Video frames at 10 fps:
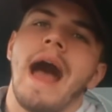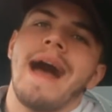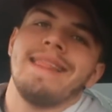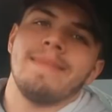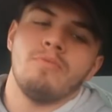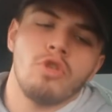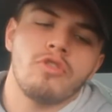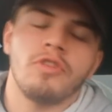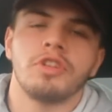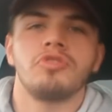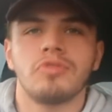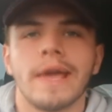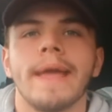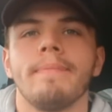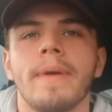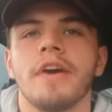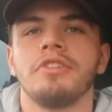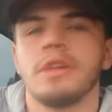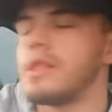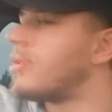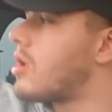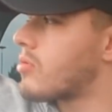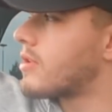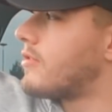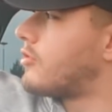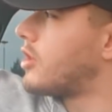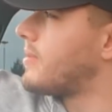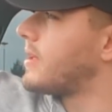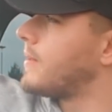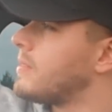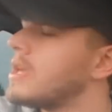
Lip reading: and the most frustrating person in the world was in front of me.